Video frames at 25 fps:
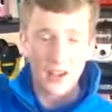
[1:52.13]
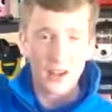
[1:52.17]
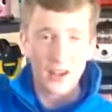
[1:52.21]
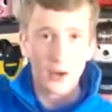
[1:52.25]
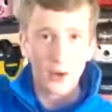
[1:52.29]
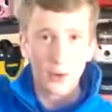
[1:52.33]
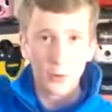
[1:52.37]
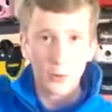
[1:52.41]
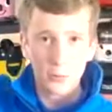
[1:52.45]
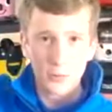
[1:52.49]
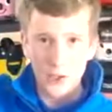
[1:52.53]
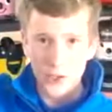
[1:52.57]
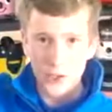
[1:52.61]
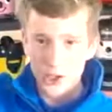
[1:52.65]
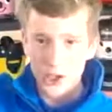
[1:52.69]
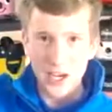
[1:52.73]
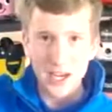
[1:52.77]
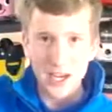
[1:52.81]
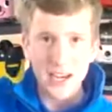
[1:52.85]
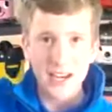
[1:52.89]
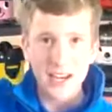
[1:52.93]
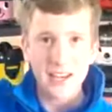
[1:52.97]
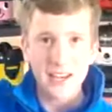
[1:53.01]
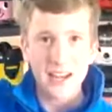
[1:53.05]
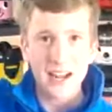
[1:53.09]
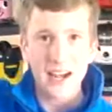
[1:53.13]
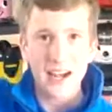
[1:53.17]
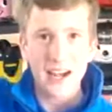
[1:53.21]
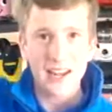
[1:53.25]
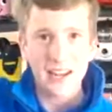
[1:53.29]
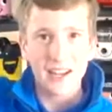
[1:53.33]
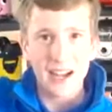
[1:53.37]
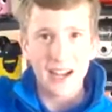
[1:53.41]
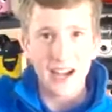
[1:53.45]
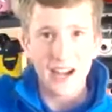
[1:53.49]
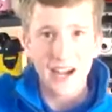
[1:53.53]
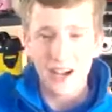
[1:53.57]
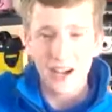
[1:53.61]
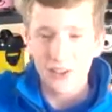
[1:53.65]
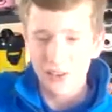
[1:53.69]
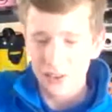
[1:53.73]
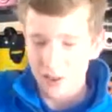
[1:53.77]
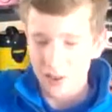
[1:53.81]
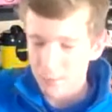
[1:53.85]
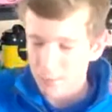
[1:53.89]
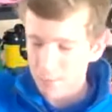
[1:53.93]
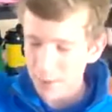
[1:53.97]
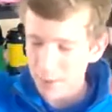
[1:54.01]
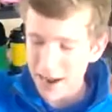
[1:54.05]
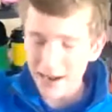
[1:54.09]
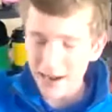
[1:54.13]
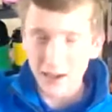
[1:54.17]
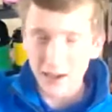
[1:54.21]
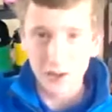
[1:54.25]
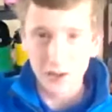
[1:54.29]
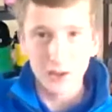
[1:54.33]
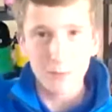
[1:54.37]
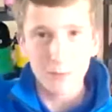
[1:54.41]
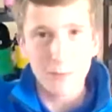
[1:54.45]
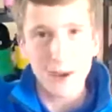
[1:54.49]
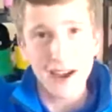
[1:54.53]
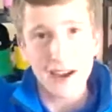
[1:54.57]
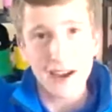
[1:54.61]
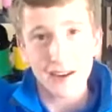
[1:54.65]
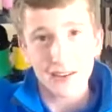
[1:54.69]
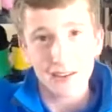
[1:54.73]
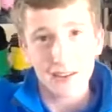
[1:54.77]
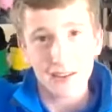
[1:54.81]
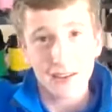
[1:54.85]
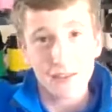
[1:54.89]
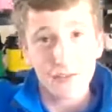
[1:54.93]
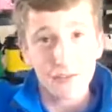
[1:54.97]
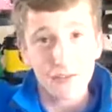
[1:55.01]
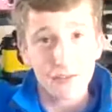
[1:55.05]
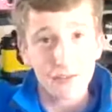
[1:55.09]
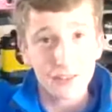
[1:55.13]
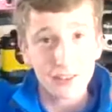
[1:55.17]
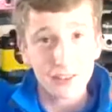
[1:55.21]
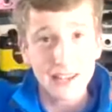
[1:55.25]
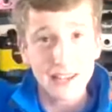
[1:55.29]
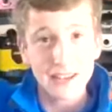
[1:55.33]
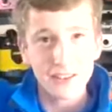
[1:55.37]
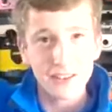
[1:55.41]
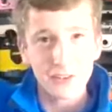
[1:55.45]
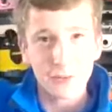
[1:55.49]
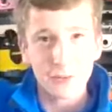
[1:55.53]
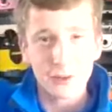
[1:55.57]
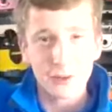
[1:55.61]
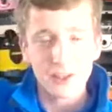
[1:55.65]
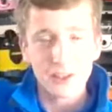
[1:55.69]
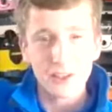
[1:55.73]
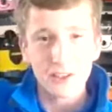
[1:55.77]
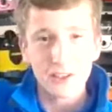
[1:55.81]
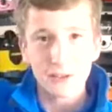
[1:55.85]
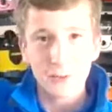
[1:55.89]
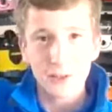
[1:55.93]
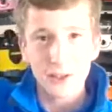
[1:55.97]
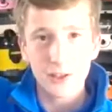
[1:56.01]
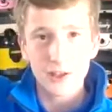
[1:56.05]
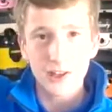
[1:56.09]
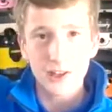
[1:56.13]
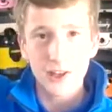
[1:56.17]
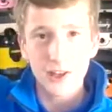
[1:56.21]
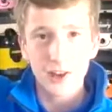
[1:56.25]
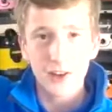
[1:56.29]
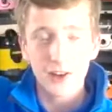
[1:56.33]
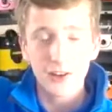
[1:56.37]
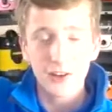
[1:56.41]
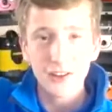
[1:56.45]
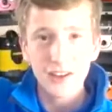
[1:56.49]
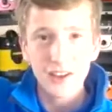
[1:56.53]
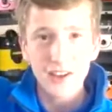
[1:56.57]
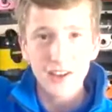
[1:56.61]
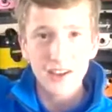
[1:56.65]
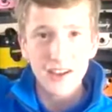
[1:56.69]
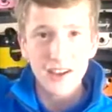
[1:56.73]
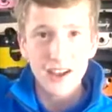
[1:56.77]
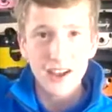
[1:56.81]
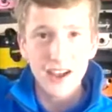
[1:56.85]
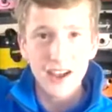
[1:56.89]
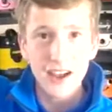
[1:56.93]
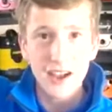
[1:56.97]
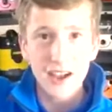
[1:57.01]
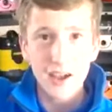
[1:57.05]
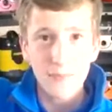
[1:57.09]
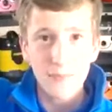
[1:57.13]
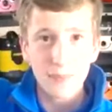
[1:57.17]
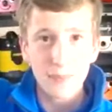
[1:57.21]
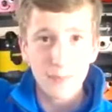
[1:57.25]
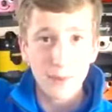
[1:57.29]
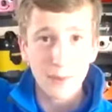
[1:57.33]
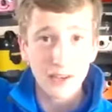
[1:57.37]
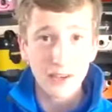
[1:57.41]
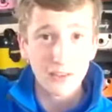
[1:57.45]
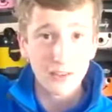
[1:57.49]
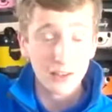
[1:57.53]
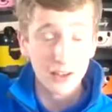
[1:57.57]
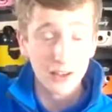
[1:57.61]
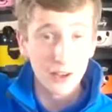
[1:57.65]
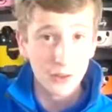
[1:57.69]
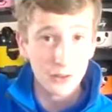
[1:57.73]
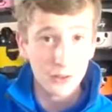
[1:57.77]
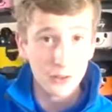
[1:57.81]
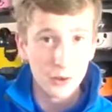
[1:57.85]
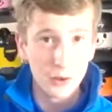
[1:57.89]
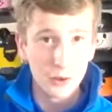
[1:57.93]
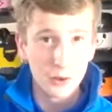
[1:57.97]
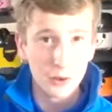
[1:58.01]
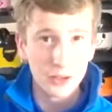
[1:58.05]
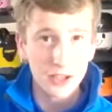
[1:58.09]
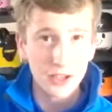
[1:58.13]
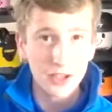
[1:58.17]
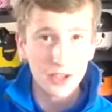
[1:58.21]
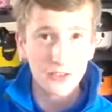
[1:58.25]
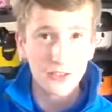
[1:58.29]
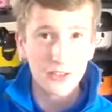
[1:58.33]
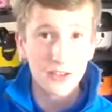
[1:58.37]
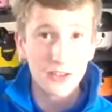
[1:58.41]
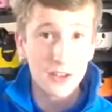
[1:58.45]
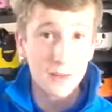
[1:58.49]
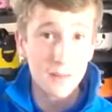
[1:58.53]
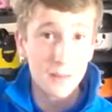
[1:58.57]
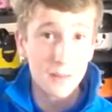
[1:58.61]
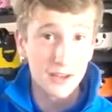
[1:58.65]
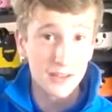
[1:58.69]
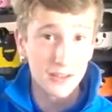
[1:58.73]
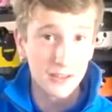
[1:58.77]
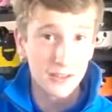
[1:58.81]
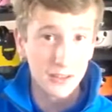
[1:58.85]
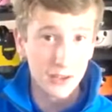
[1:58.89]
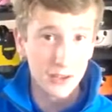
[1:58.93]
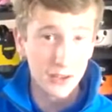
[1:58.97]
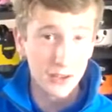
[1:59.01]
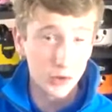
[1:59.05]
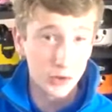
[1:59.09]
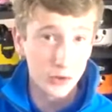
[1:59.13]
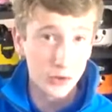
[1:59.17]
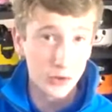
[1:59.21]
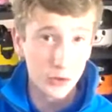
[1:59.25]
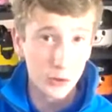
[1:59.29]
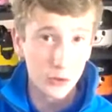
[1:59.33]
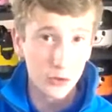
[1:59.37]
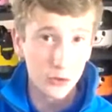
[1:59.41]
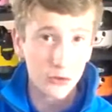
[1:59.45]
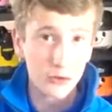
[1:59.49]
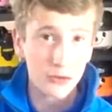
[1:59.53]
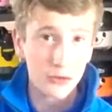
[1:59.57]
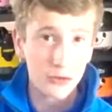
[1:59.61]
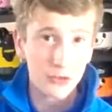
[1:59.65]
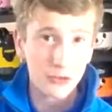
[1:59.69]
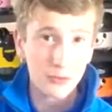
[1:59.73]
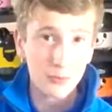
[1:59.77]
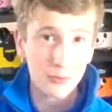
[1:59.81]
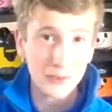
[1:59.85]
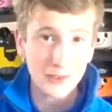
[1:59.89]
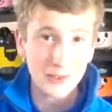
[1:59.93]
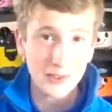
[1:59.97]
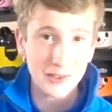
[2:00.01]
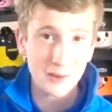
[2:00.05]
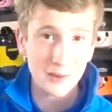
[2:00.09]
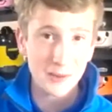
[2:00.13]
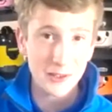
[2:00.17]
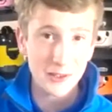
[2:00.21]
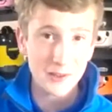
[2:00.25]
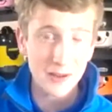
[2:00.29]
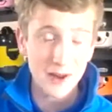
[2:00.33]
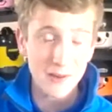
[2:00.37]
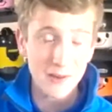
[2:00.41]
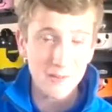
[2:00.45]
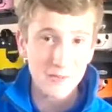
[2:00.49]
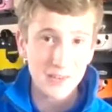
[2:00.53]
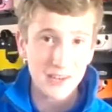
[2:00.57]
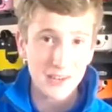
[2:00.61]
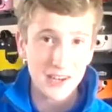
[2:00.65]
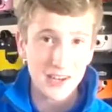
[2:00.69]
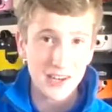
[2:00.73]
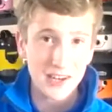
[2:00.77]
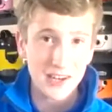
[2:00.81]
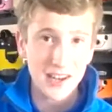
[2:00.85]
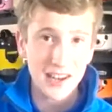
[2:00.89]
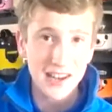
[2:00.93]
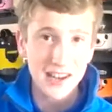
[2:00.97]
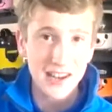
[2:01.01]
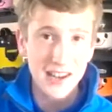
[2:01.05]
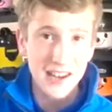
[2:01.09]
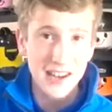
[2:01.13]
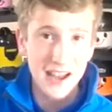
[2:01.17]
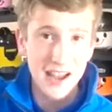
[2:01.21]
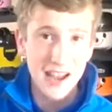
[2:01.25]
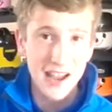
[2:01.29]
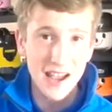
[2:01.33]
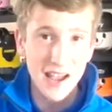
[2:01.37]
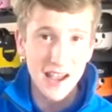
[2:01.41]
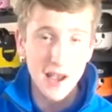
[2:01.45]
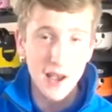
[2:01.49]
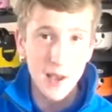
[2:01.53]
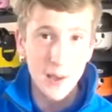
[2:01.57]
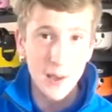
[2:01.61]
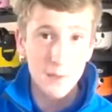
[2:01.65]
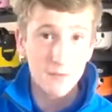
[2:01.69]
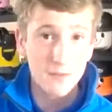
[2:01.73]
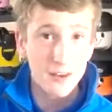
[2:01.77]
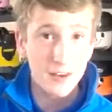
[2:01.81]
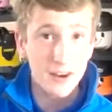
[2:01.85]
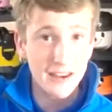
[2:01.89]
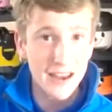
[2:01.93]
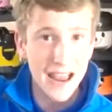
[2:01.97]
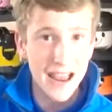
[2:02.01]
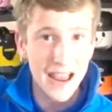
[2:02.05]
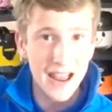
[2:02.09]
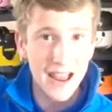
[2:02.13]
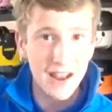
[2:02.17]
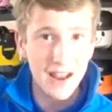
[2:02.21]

an old machine, and it has a bag on the back that inflates when you switch it on. It makes a lot of noise, makes a lot of dust, especially when you're emptying it. Very